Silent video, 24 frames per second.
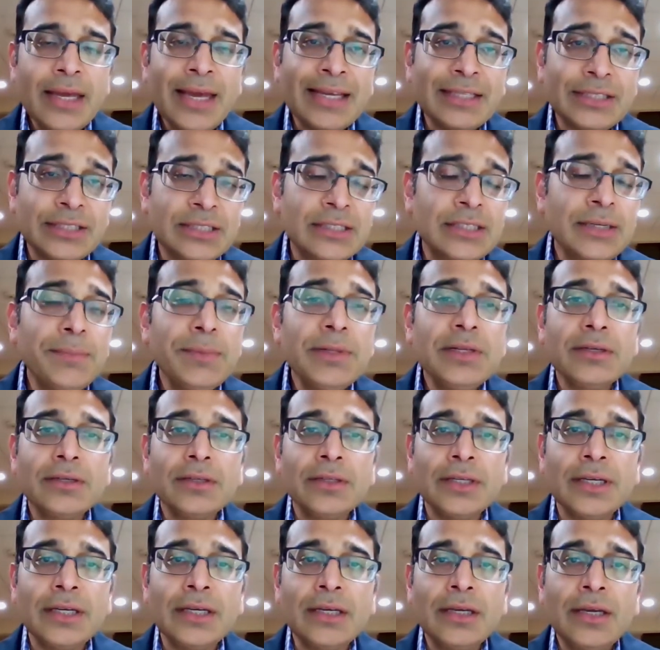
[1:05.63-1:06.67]
And
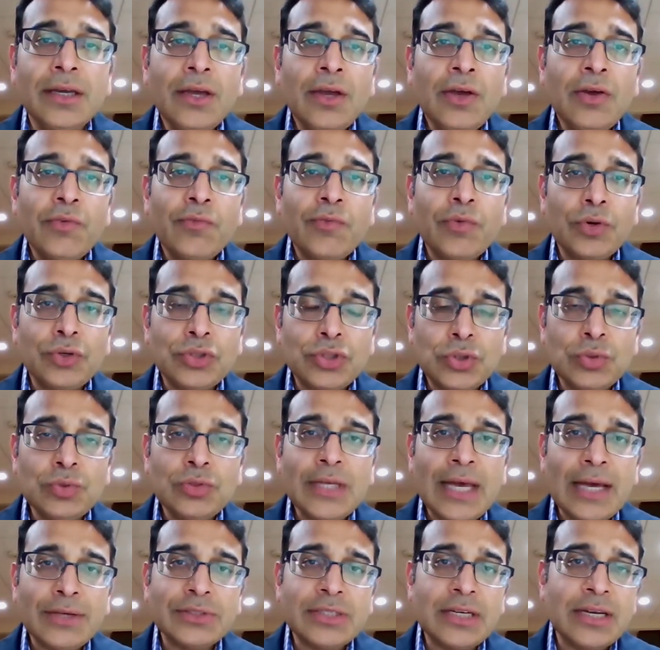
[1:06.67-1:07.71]
similarly, for
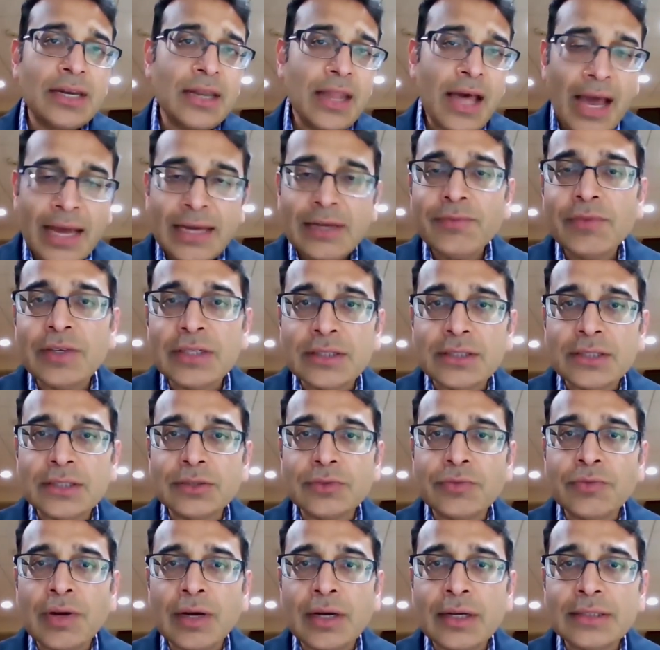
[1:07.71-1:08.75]
2009
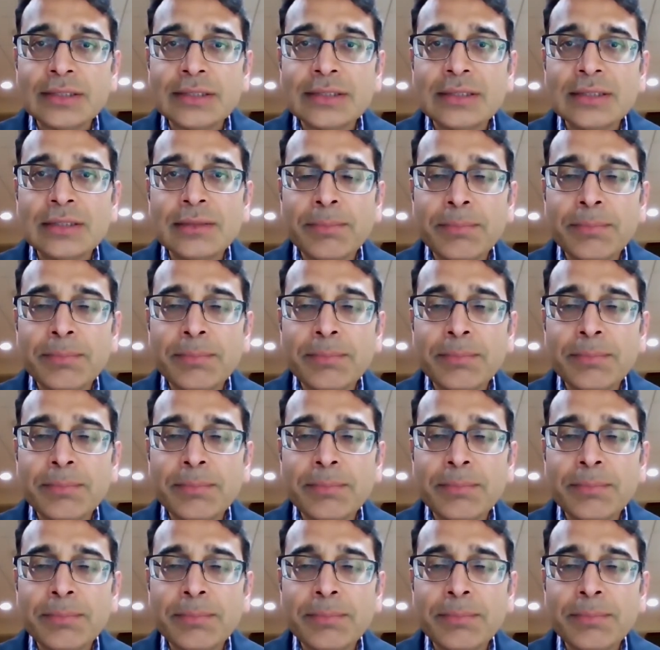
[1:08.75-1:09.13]
vintage funds,